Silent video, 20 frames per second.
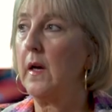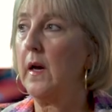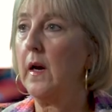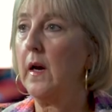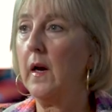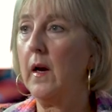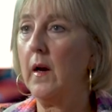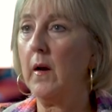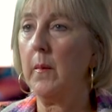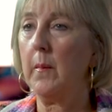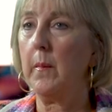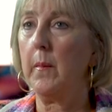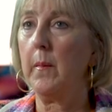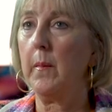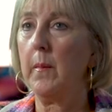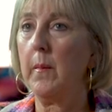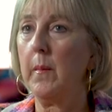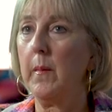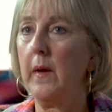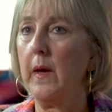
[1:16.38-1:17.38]
Um,
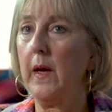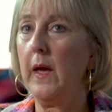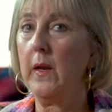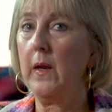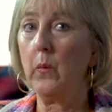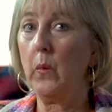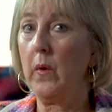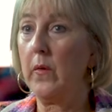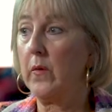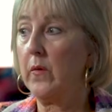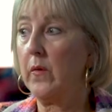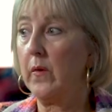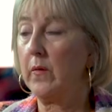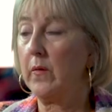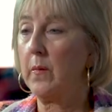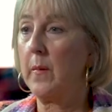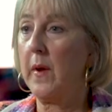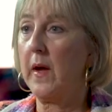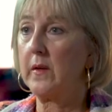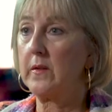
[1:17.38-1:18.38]
and whether they're
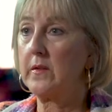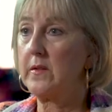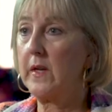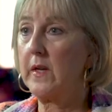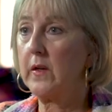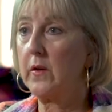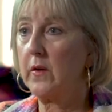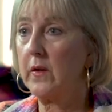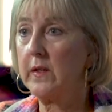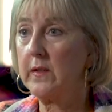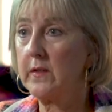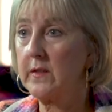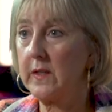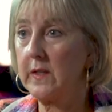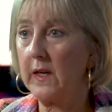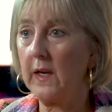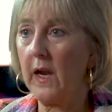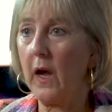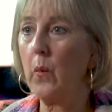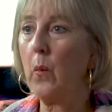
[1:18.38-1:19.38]
from out of state or in
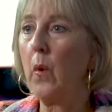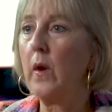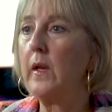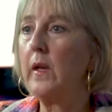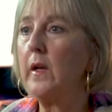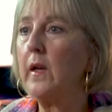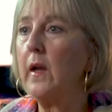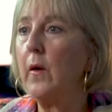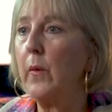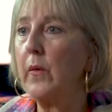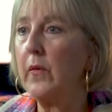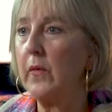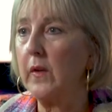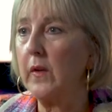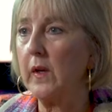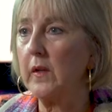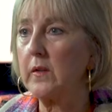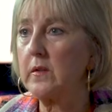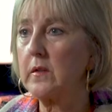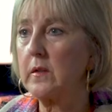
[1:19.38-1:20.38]
state, I want to know what
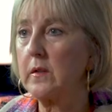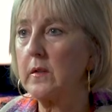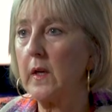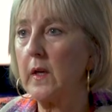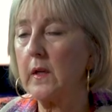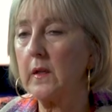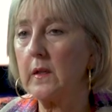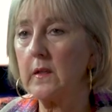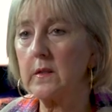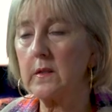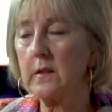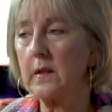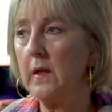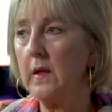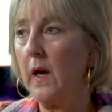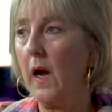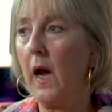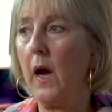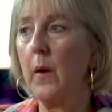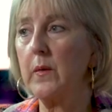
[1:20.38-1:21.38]
the answer to that mm-hmm. is.
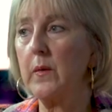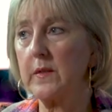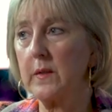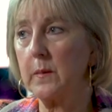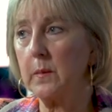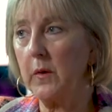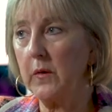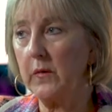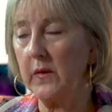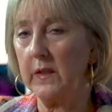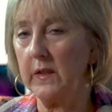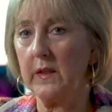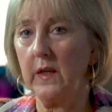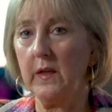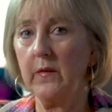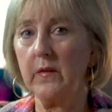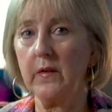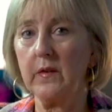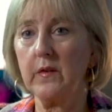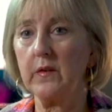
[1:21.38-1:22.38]
I was at move-in
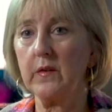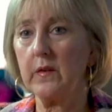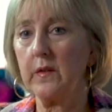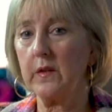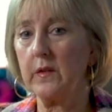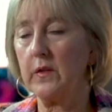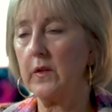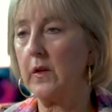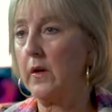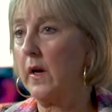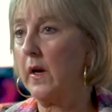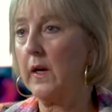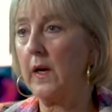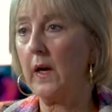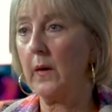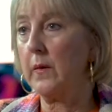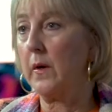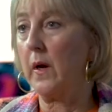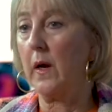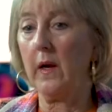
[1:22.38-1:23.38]
day for this this year, and
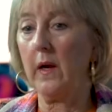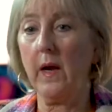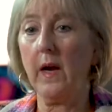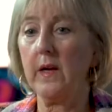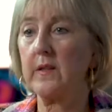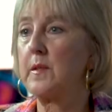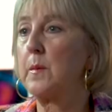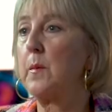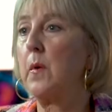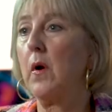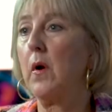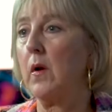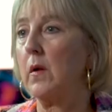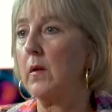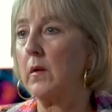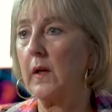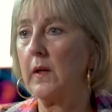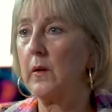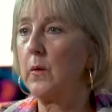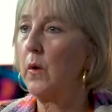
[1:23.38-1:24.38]
I, I asked them all,
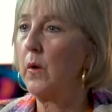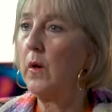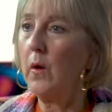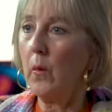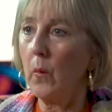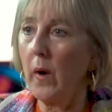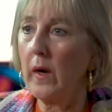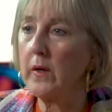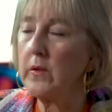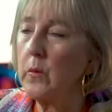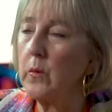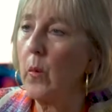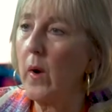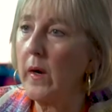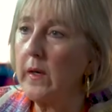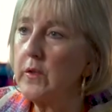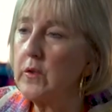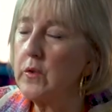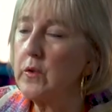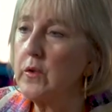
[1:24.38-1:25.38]
like, why, why
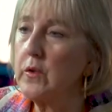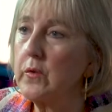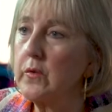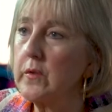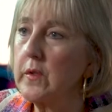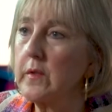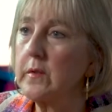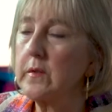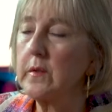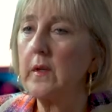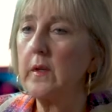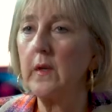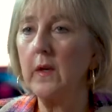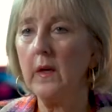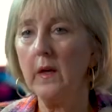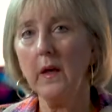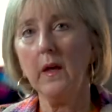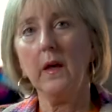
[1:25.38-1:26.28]
did you choose us? Yeah.